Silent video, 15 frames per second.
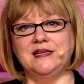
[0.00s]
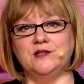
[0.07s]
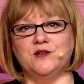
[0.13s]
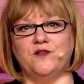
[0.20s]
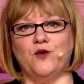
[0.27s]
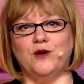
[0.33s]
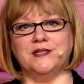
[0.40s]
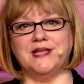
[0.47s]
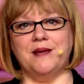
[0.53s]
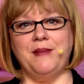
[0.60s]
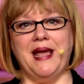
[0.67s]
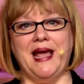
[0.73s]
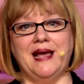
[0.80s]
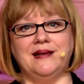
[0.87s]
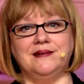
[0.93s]
So of course I'm
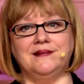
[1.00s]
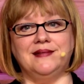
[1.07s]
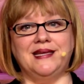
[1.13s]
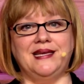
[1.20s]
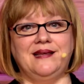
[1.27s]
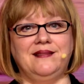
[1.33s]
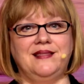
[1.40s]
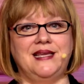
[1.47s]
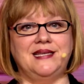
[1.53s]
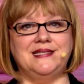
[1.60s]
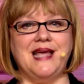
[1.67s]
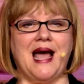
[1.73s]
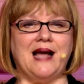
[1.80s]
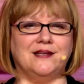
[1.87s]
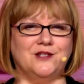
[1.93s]
handling the
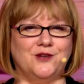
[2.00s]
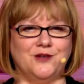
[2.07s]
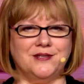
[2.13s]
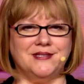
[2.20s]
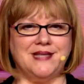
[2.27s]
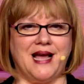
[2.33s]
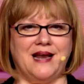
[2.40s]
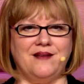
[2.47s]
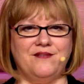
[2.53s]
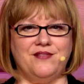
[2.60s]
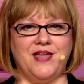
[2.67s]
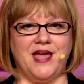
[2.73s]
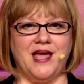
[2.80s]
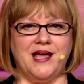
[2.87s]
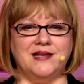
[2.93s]
tactical side of
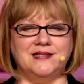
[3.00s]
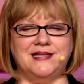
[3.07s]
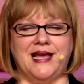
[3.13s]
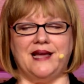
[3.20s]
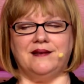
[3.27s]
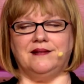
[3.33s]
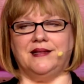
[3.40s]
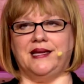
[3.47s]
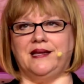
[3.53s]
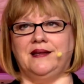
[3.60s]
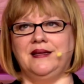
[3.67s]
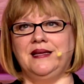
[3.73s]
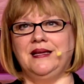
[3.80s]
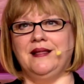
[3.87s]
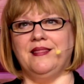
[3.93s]
things, handling
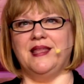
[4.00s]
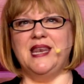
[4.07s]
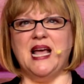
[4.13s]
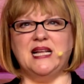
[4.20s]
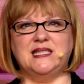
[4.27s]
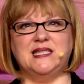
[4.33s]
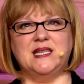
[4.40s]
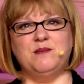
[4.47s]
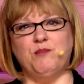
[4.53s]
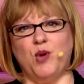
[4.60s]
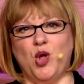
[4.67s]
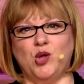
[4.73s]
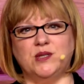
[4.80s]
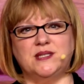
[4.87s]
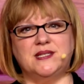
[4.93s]
the nuts and
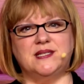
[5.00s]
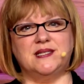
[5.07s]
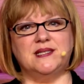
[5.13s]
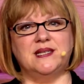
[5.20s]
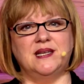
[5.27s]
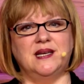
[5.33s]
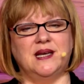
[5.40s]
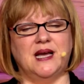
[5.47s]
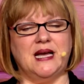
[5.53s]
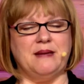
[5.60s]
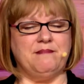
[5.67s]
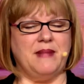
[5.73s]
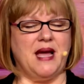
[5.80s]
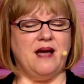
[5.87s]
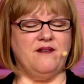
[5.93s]
bolts
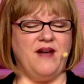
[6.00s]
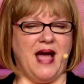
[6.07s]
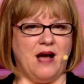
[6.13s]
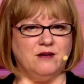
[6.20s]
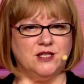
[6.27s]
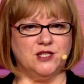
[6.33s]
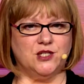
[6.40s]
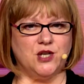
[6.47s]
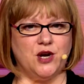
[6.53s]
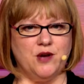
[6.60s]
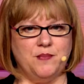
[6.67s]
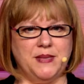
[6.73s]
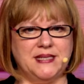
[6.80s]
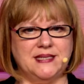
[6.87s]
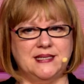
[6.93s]
of how to start a
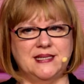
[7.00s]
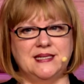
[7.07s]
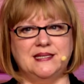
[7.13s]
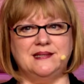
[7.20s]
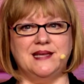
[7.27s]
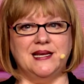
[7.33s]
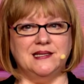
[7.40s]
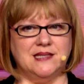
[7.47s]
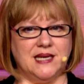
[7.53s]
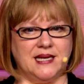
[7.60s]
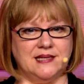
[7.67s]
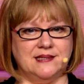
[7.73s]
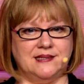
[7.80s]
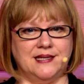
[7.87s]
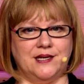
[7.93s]
business, things to
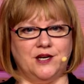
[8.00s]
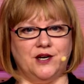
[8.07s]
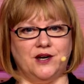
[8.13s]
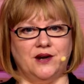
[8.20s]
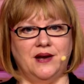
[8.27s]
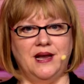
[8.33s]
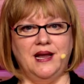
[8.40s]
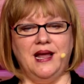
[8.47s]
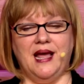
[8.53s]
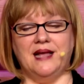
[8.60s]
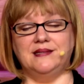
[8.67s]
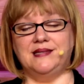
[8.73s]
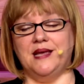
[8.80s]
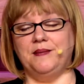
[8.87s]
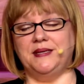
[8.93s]
consider.
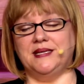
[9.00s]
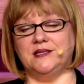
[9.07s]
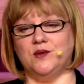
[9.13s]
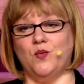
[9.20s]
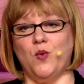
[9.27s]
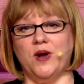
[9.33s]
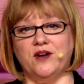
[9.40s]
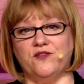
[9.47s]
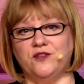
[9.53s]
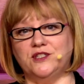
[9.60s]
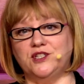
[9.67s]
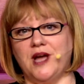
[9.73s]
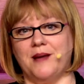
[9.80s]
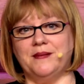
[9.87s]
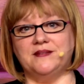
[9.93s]
And Debbie does a wonderful
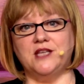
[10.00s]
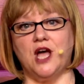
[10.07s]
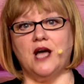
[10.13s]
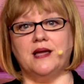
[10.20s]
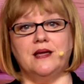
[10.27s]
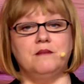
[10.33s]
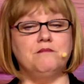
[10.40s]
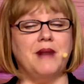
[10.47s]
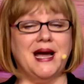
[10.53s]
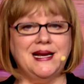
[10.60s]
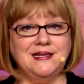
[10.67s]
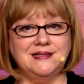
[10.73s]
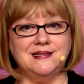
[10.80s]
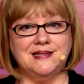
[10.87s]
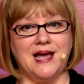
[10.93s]
job of talking
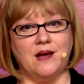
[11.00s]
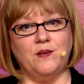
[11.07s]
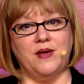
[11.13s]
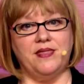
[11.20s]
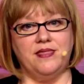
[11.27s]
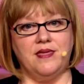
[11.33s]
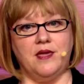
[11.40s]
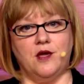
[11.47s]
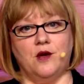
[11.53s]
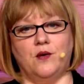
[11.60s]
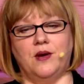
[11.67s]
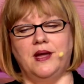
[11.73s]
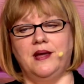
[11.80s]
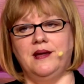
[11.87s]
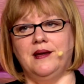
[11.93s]
mindset with
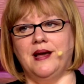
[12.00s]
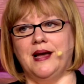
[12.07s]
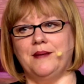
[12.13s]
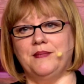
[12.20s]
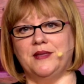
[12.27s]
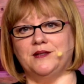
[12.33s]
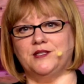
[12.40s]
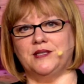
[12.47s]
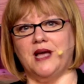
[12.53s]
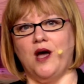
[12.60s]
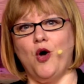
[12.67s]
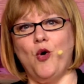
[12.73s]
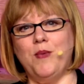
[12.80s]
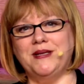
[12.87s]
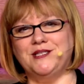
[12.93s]
you. There's a
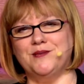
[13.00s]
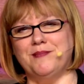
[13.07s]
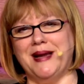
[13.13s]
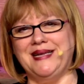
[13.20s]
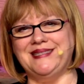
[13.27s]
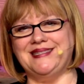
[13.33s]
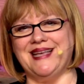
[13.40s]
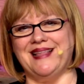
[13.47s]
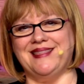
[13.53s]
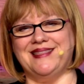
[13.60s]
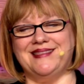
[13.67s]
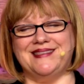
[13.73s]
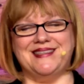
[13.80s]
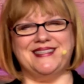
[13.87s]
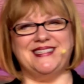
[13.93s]
whole bunch of
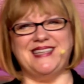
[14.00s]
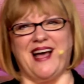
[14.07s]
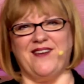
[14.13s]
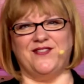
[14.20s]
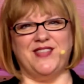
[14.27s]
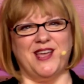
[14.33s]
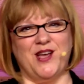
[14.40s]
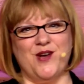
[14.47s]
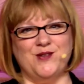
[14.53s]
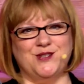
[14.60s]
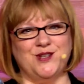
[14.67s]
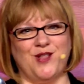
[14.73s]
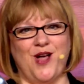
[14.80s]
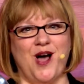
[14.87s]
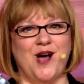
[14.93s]
mindset stuff that goes
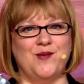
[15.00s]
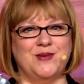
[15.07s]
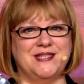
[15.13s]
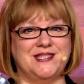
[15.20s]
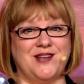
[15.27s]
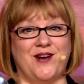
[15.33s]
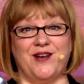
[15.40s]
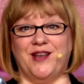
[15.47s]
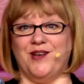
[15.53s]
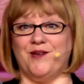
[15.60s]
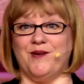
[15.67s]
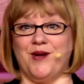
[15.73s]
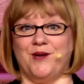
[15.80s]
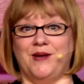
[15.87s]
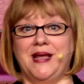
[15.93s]
along with starting
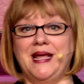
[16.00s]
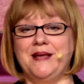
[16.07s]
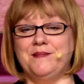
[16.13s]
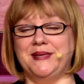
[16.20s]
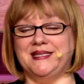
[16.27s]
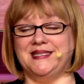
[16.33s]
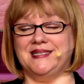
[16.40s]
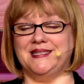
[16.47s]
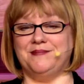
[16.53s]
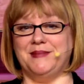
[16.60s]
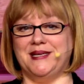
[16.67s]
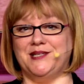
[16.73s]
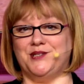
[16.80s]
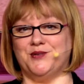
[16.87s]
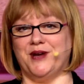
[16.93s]
your own business,
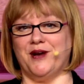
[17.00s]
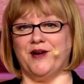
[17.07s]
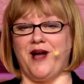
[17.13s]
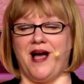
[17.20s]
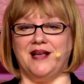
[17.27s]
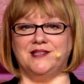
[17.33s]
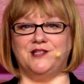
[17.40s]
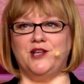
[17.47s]
ministry, or cause.